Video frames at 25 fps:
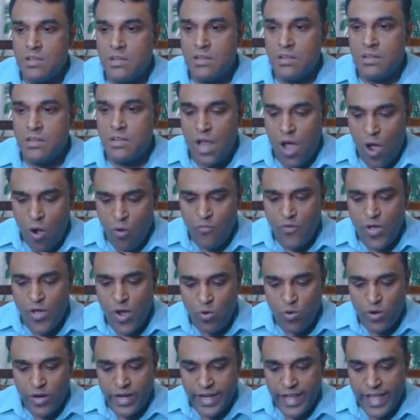Now we are
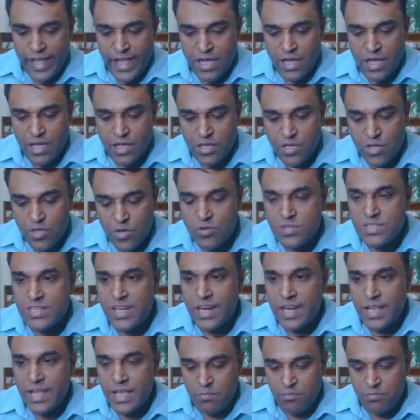going to take
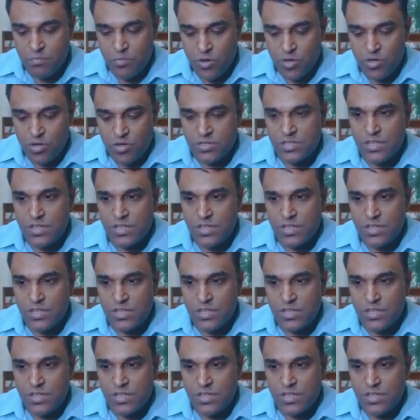user input.